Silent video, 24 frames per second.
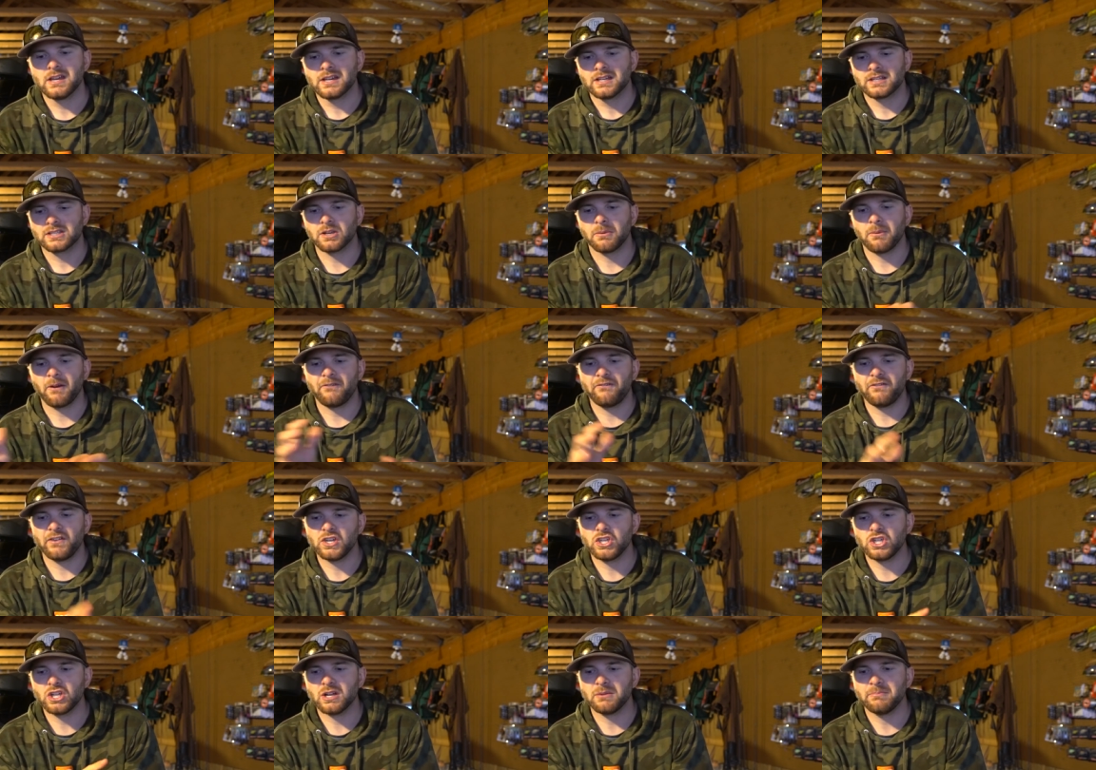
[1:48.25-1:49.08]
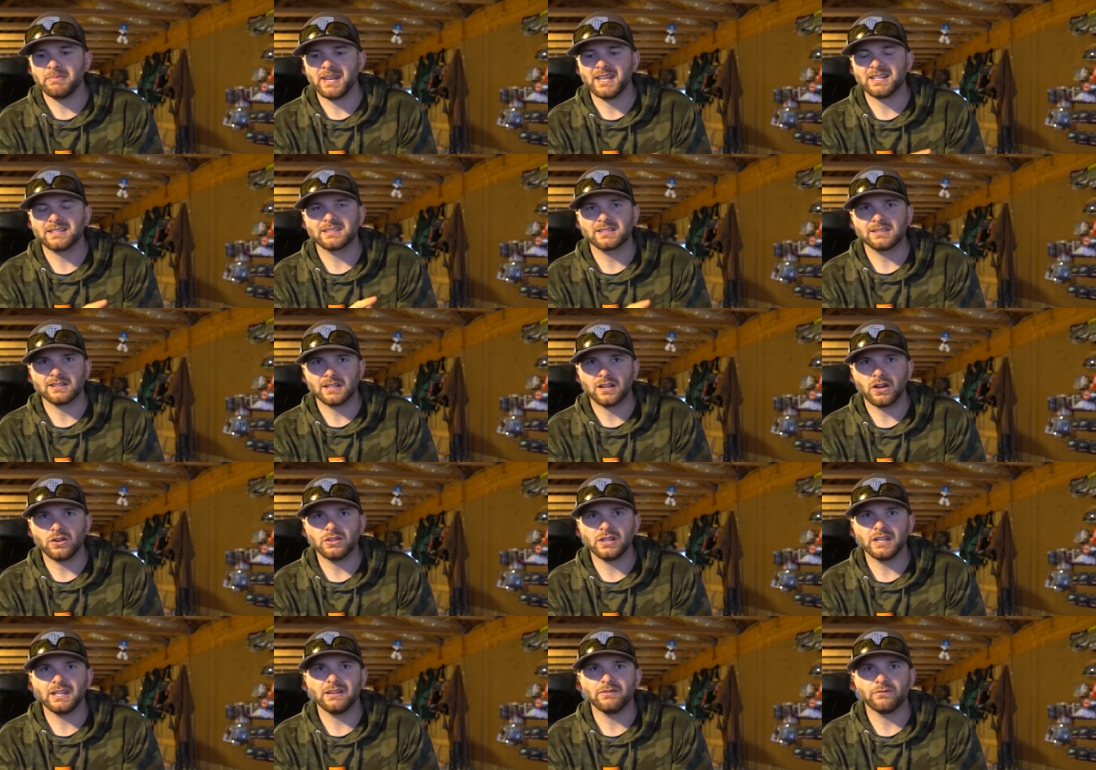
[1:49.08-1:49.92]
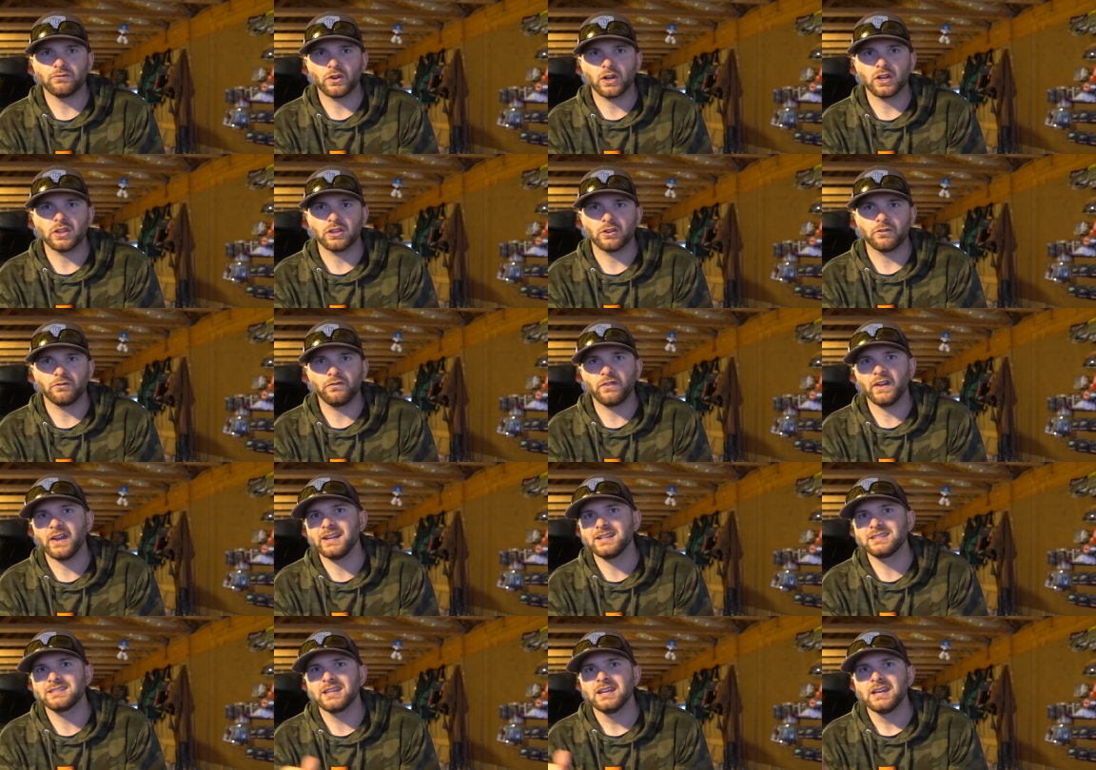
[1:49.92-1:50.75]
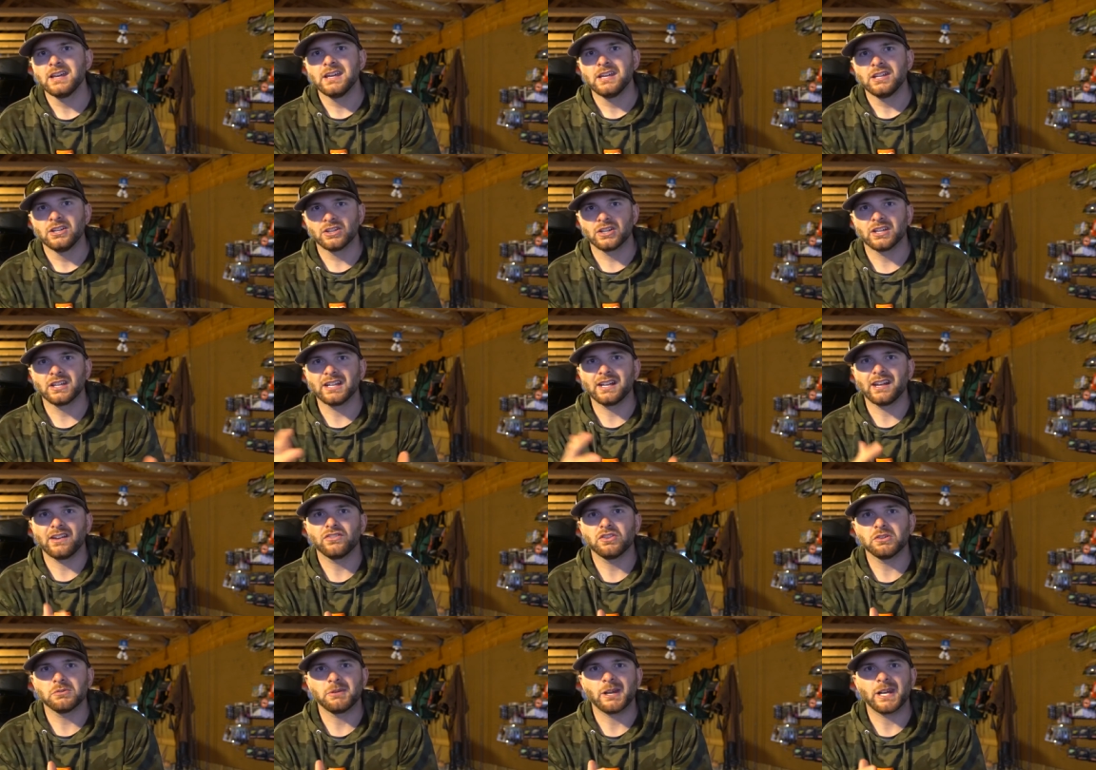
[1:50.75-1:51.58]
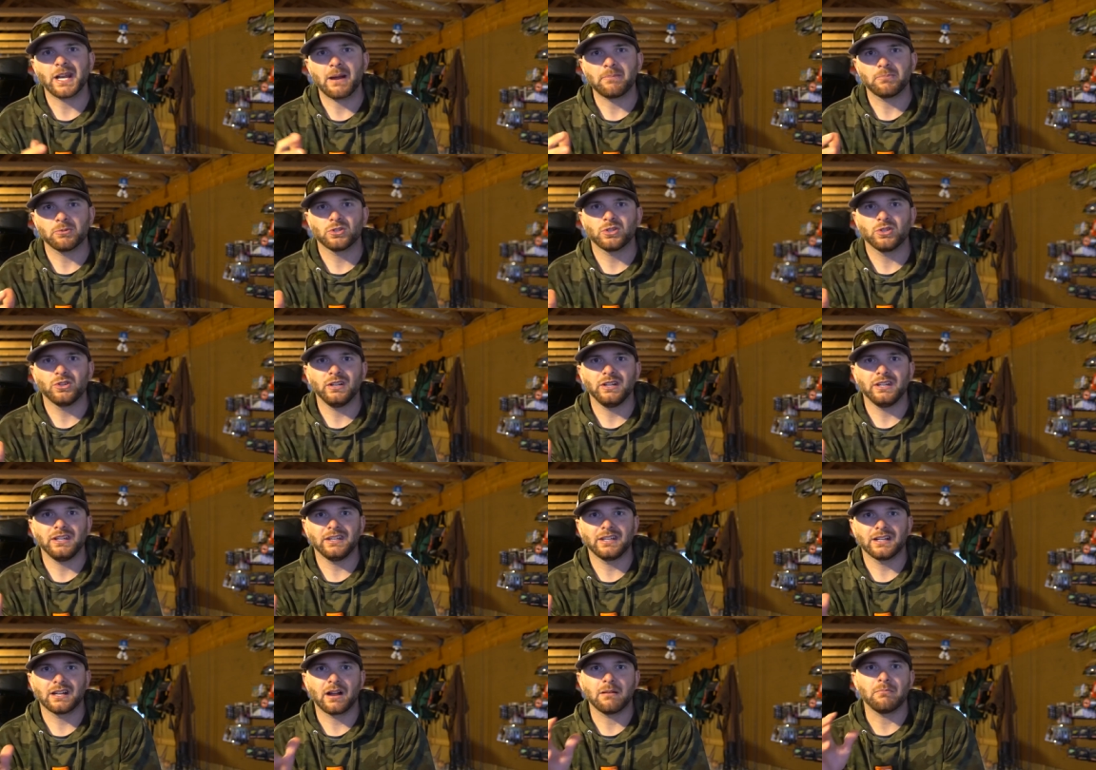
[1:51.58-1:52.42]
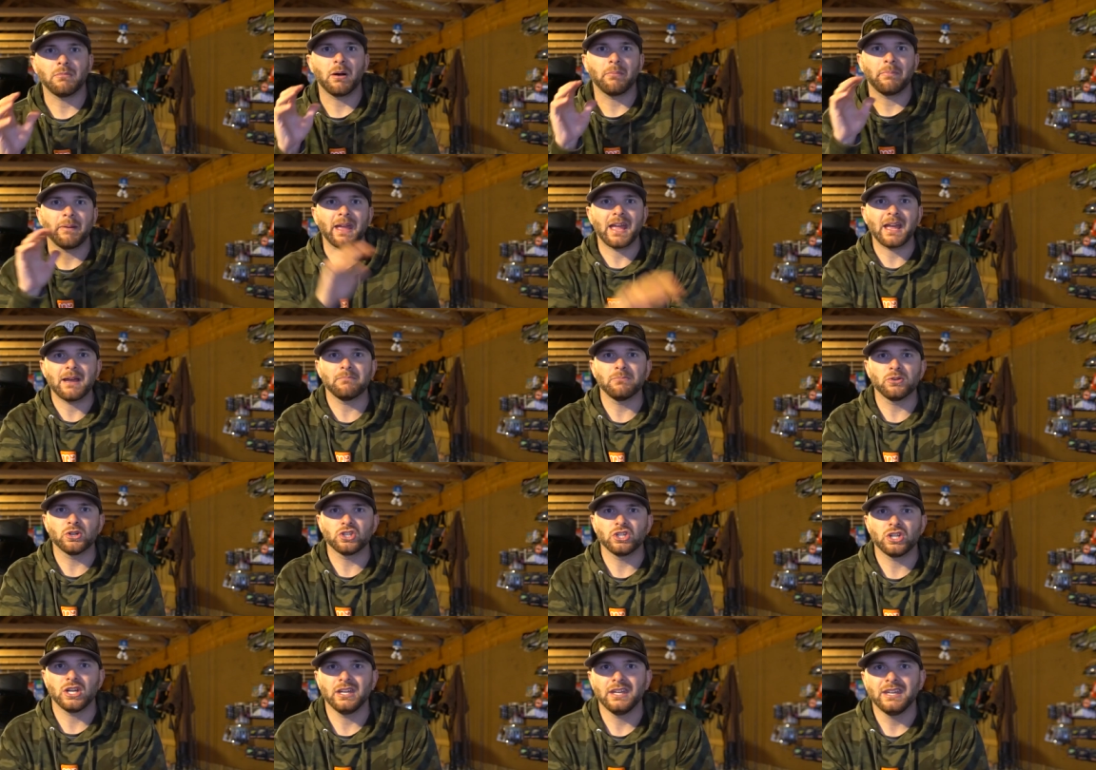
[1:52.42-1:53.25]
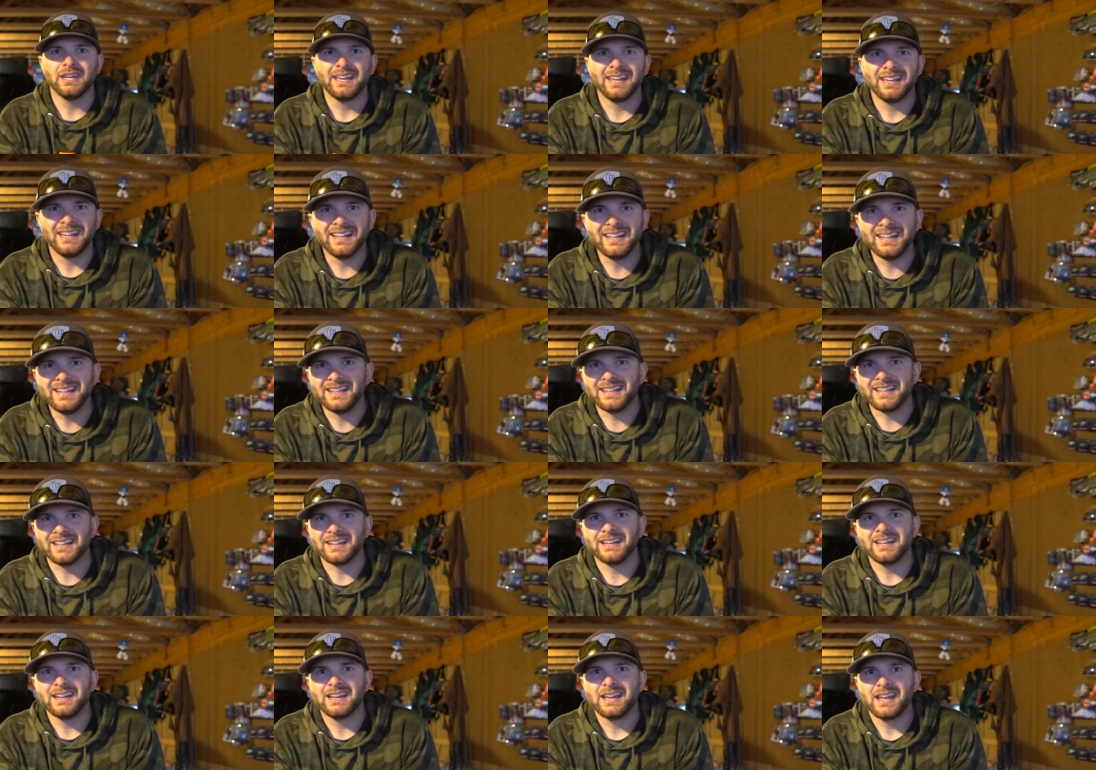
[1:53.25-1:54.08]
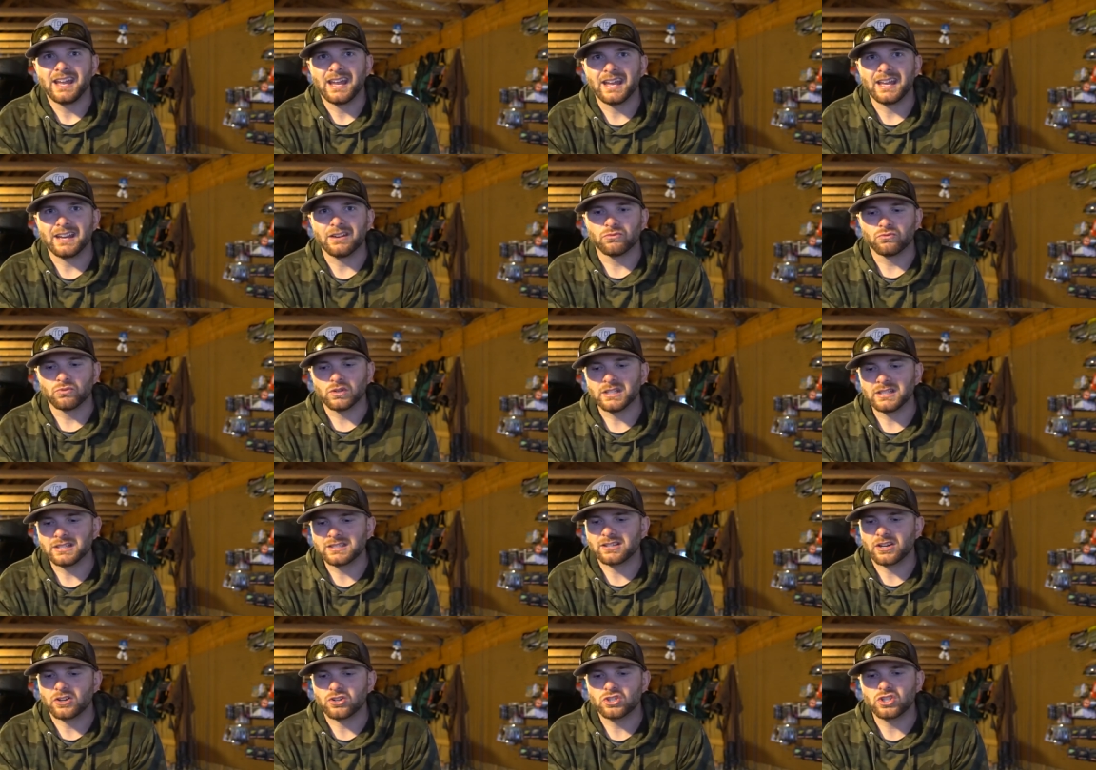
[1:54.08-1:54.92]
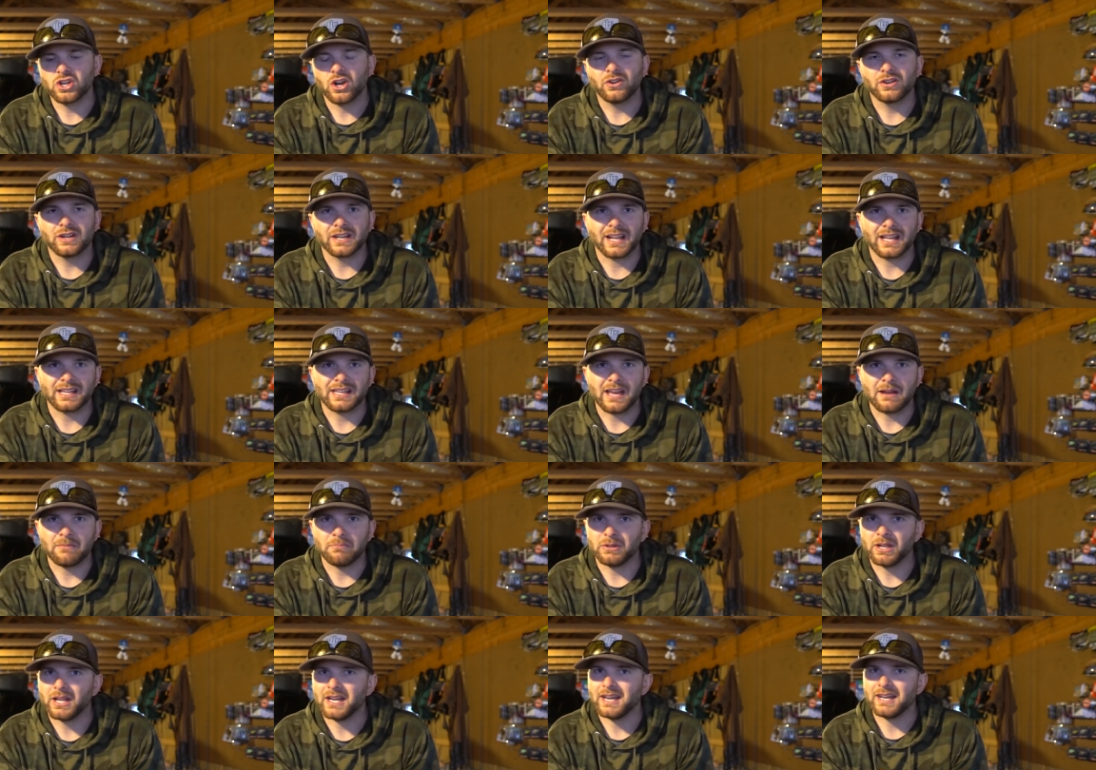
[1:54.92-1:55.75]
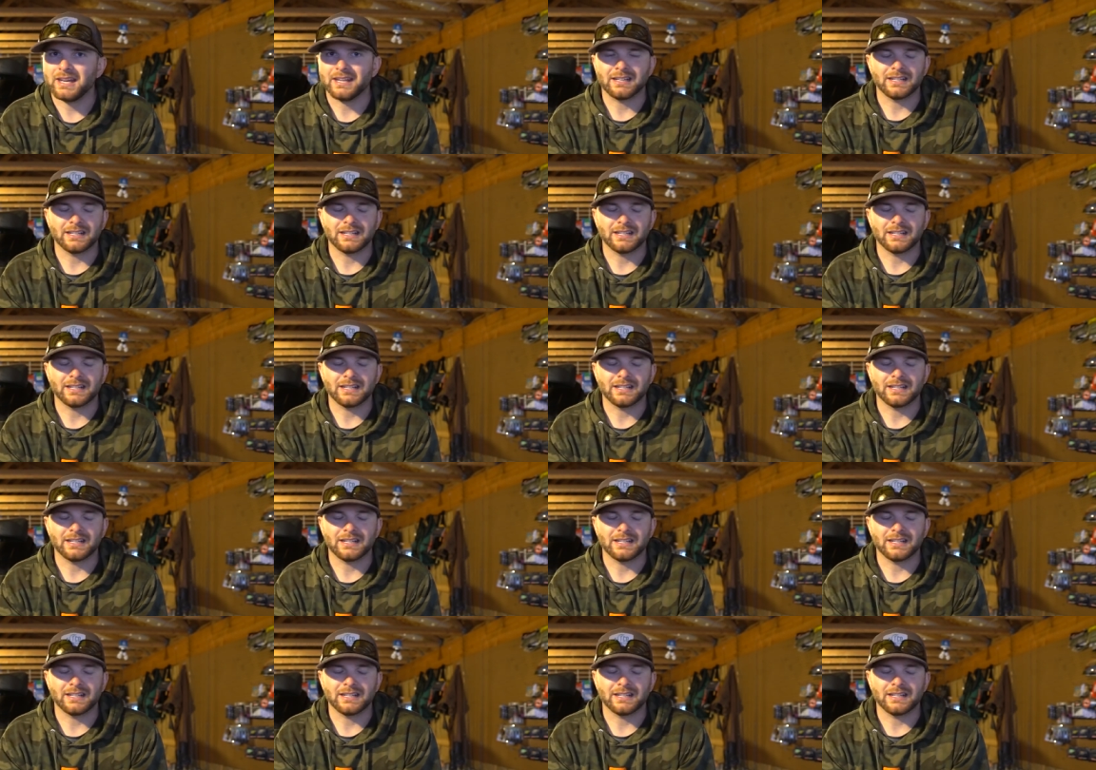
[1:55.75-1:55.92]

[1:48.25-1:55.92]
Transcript: So by fishing a bait slowly in front of their face, you're going to give them an opportunity to come up, ambush it, eat it, and really start choking on that blade.